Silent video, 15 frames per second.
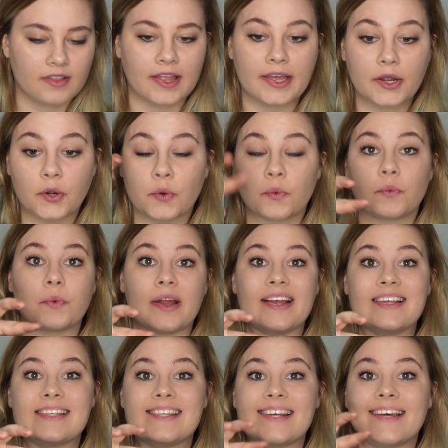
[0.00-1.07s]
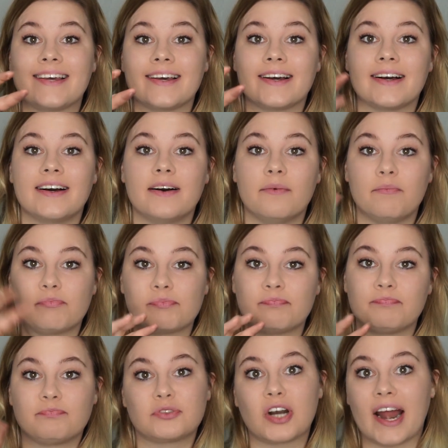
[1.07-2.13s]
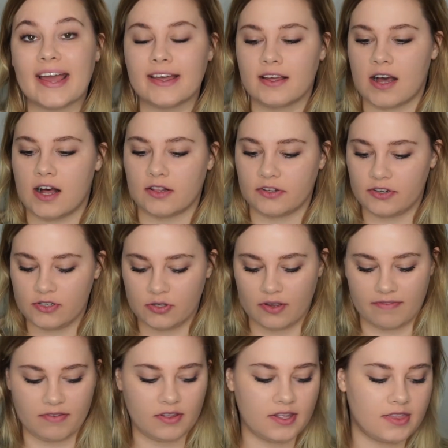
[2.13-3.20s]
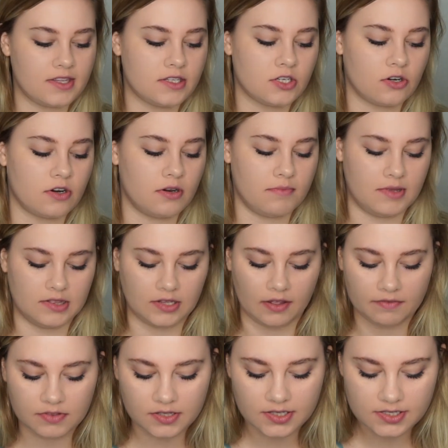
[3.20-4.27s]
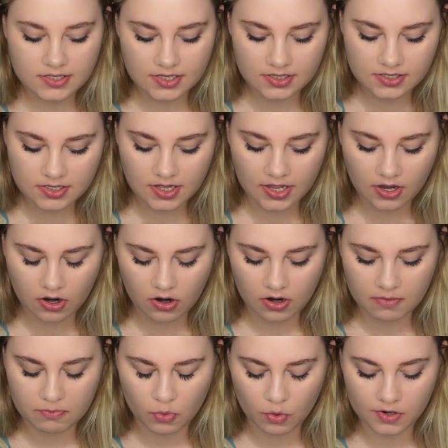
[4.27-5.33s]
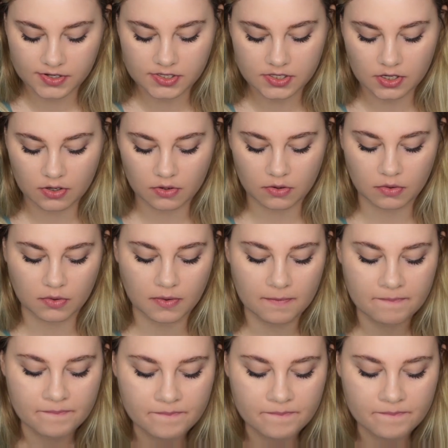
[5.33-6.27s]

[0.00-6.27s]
like crazy bright colors, so I feel like these are going to be lovely since they are more so